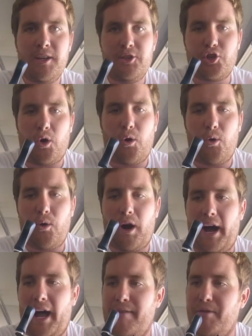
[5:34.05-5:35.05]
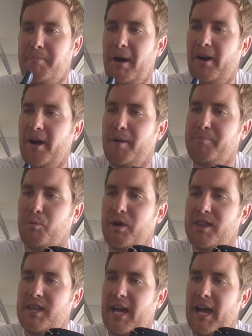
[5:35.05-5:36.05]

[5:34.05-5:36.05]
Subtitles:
So I have it paired up with